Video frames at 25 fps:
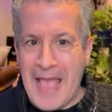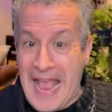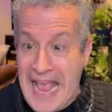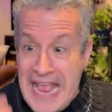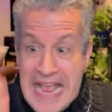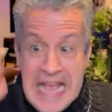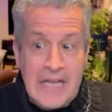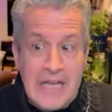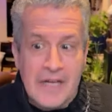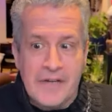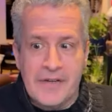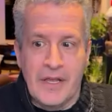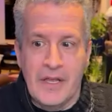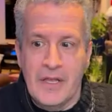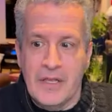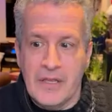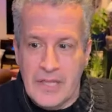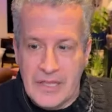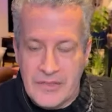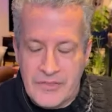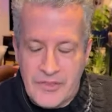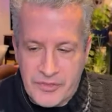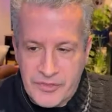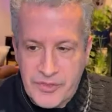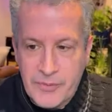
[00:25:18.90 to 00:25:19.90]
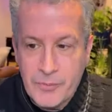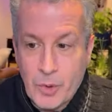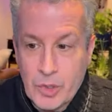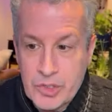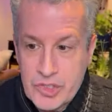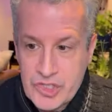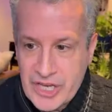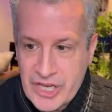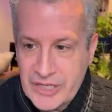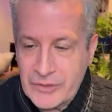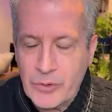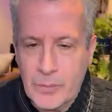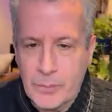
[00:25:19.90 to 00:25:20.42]
And the more
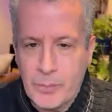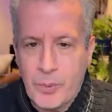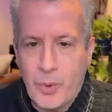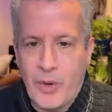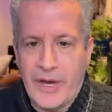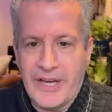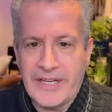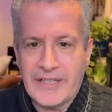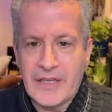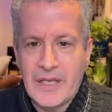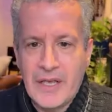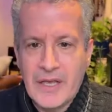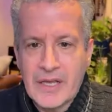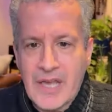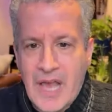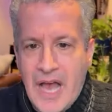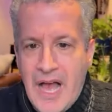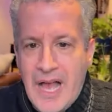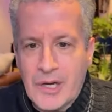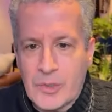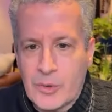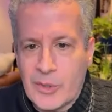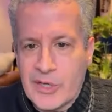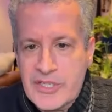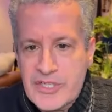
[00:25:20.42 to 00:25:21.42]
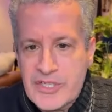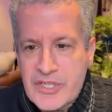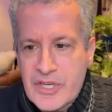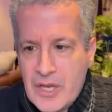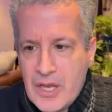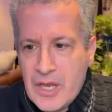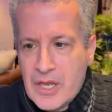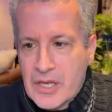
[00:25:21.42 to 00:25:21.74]
general point, Congress